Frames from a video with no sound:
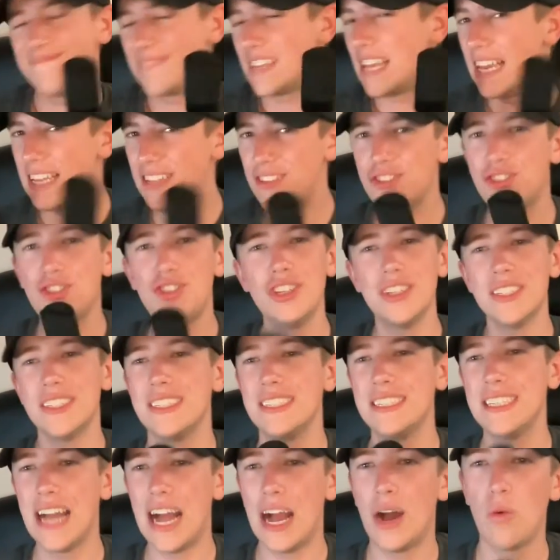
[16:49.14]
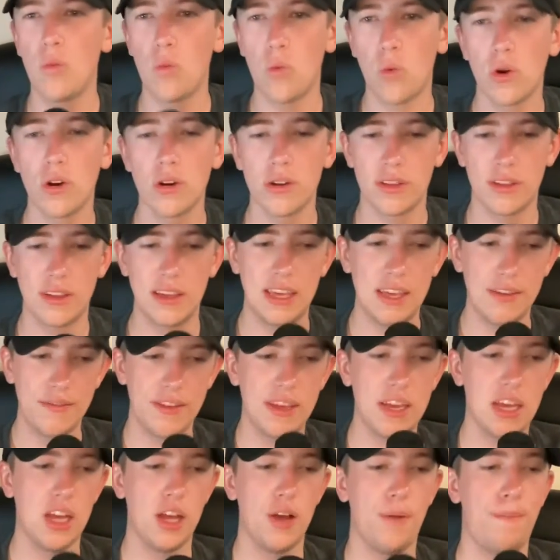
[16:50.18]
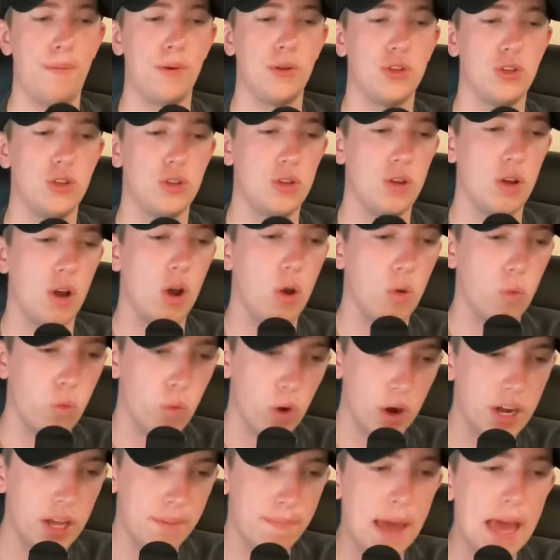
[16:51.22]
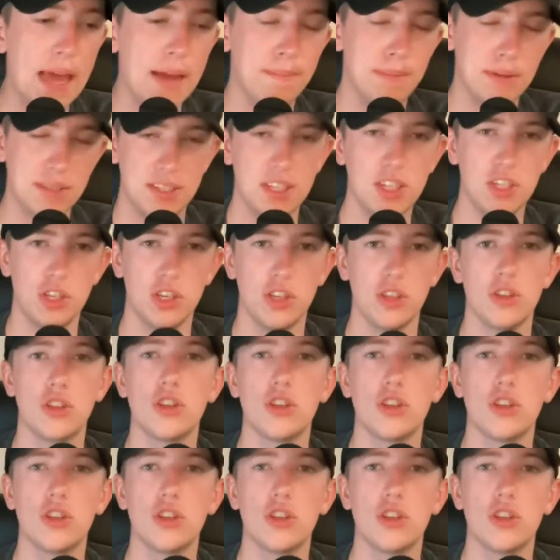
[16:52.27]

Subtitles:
It's just not worth giving up a running back position.